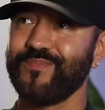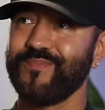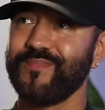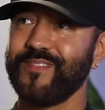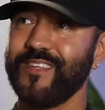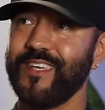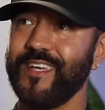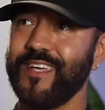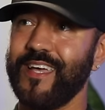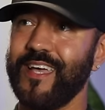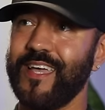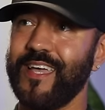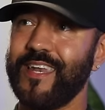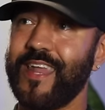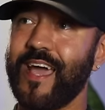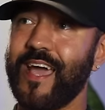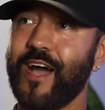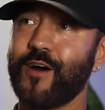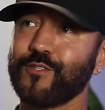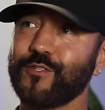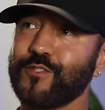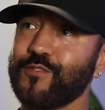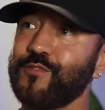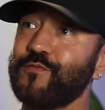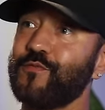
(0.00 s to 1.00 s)
Mm-hmm. And
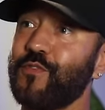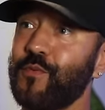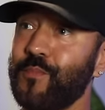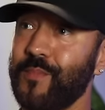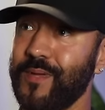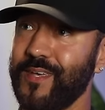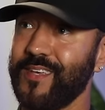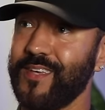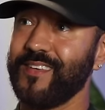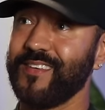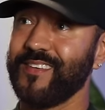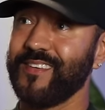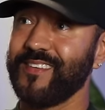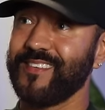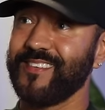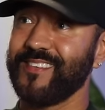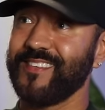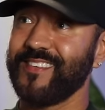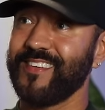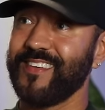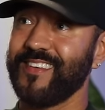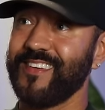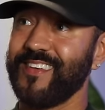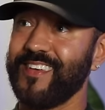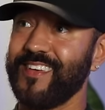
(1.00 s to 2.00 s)
now it's for me.
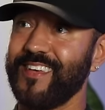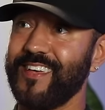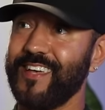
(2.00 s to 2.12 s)
Mm-hmm.